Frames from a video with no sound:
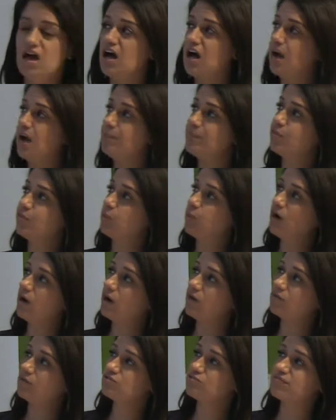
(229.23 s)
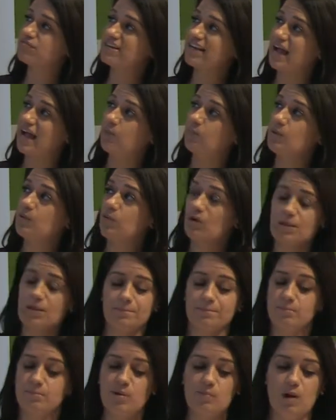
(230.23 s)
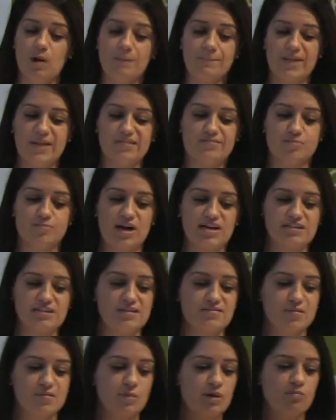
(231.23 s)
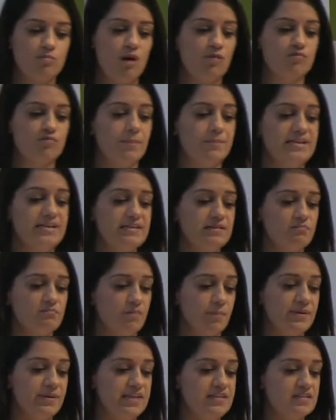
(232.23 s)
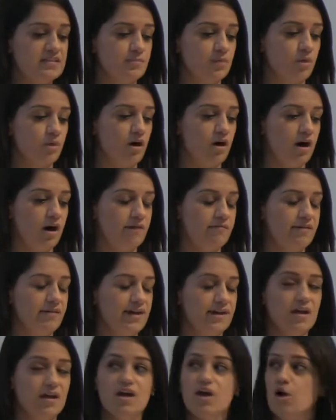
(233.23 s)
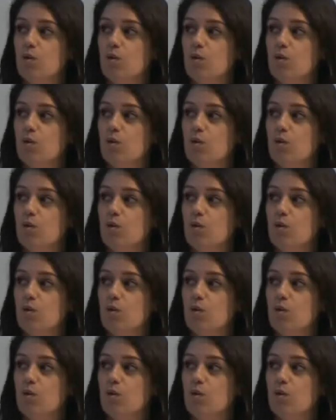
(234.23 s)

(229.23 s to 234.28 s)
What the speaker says: The world renowned, we want best practice, and we want repeatable hiring.